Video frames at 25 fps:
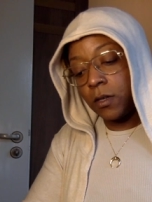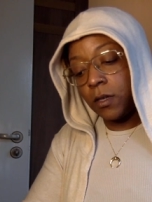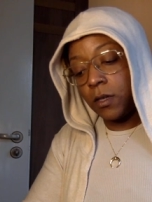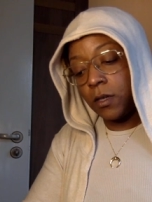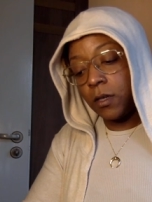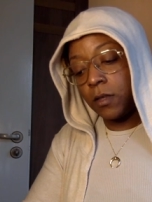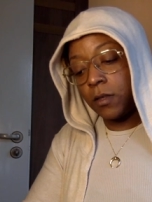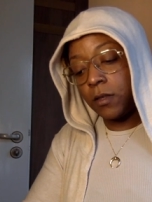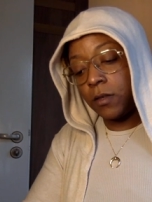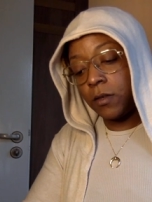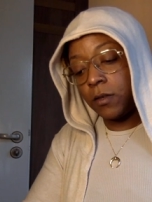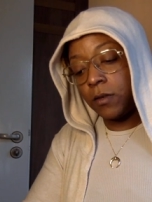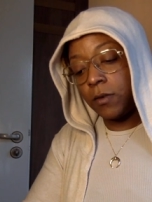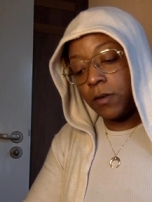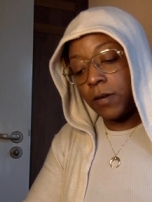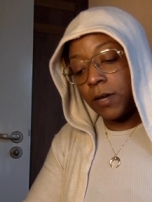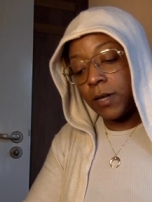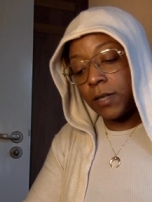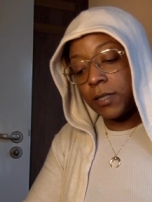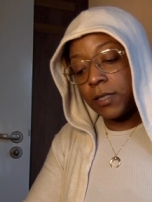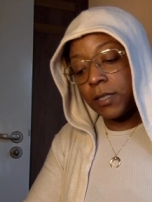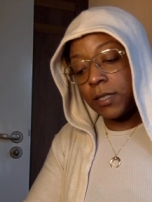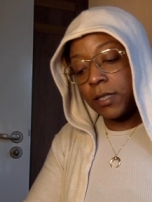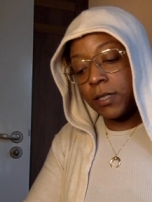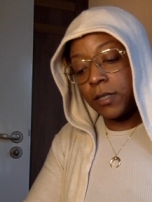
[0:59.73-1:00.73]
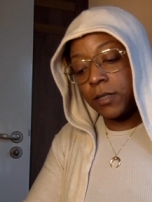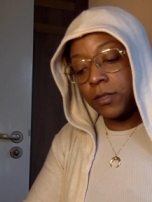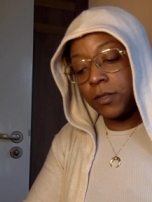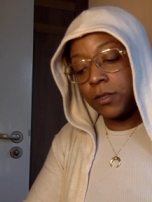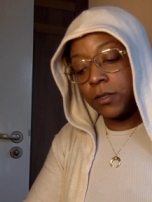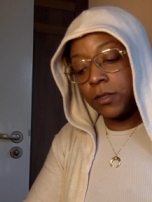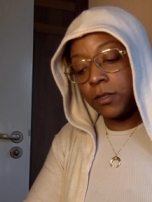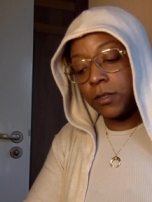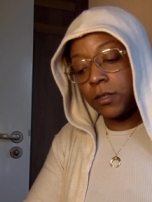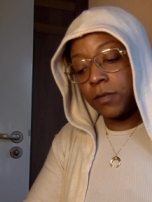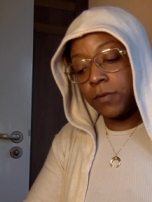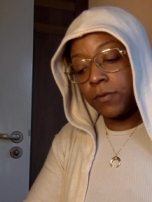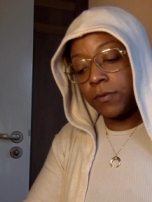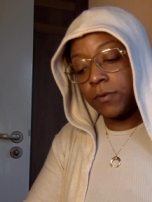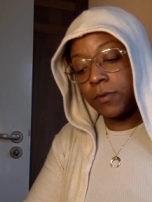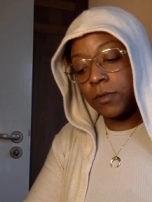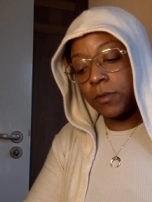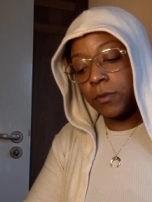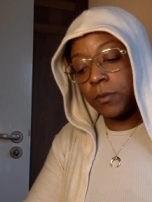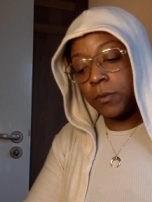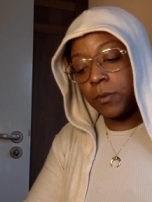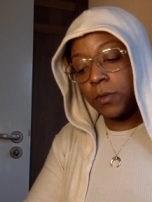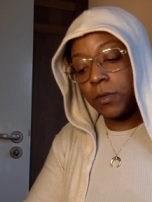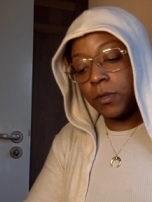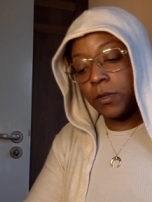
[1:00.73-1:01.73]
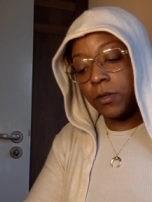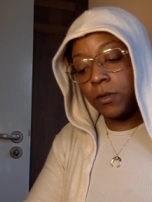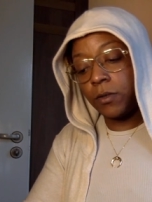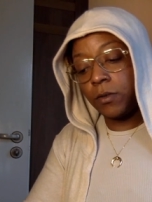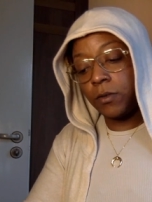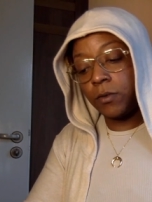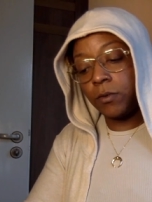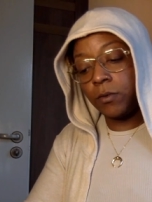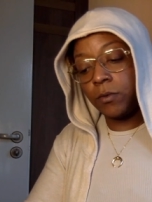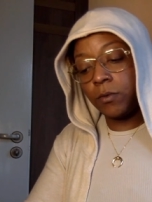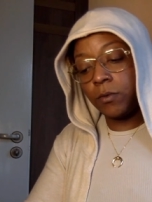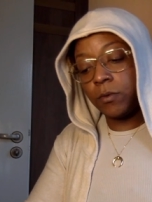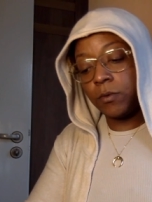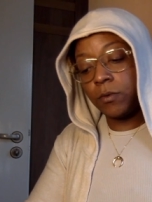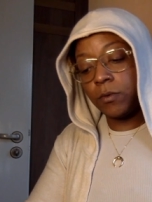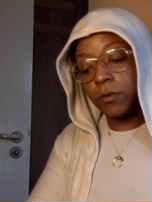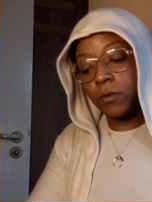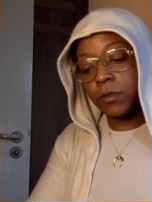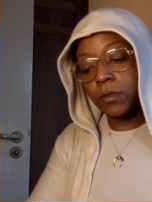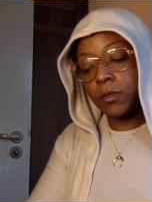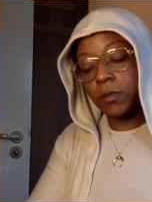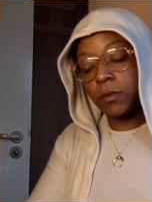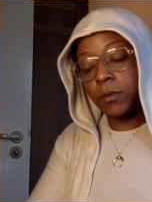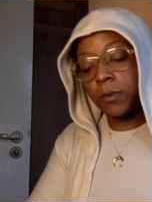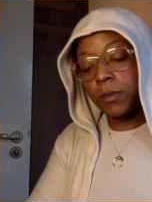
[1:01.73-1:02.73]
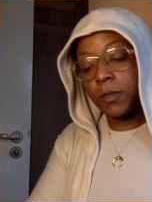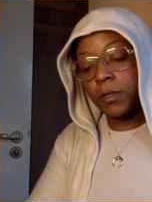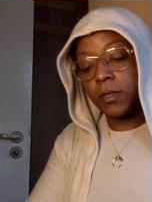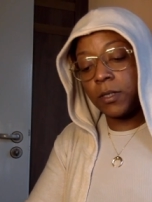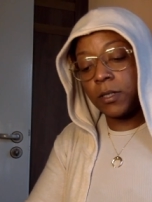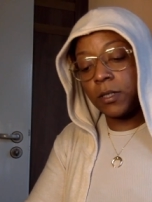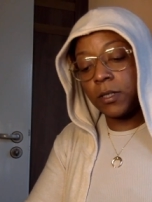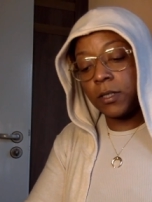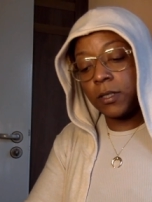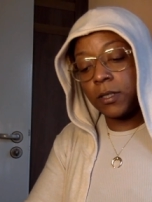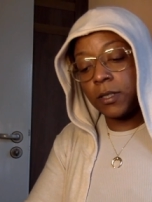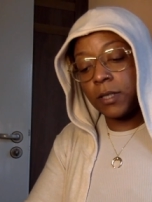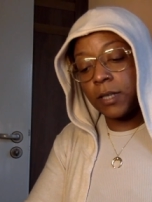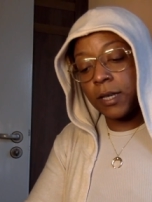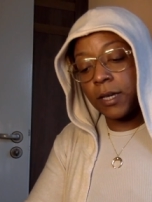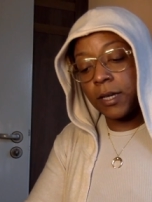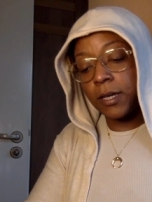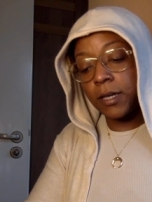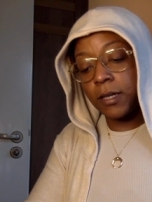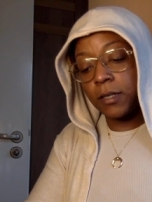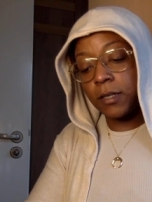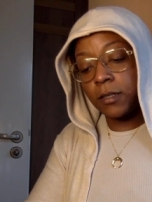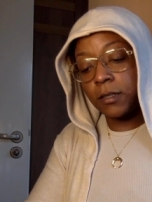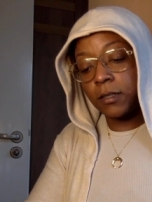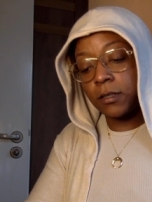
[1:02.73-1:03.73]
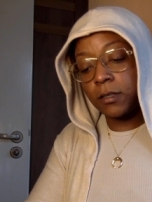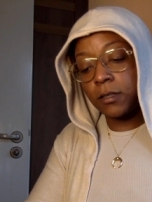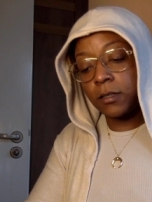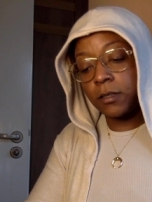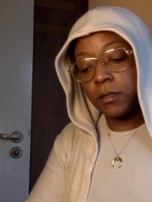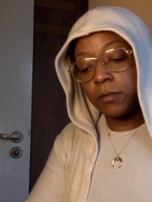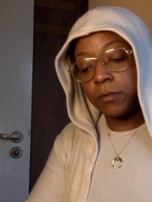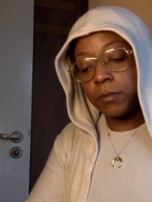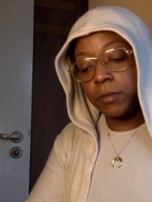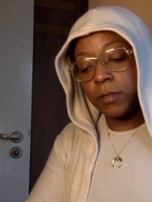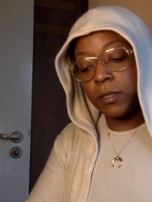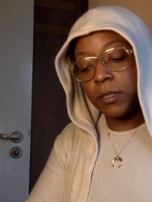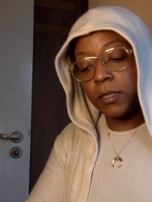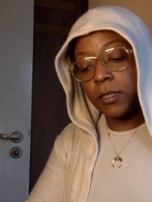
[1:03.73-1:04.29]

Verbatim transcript: either you isolated yourself from someone or you or someone did that, but